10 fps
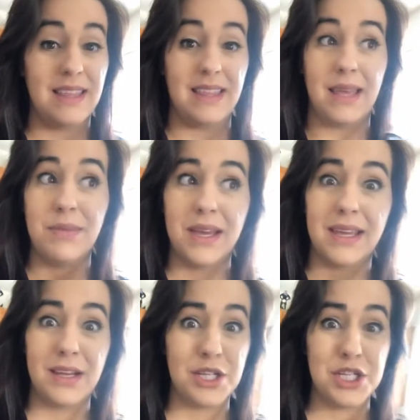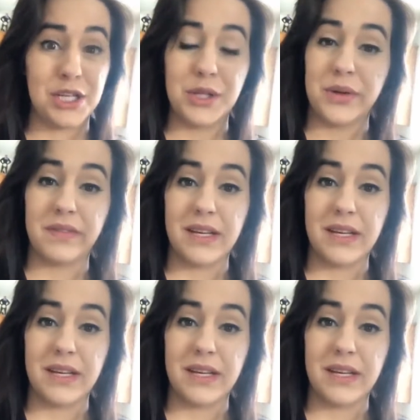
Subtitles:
They might get a shitload of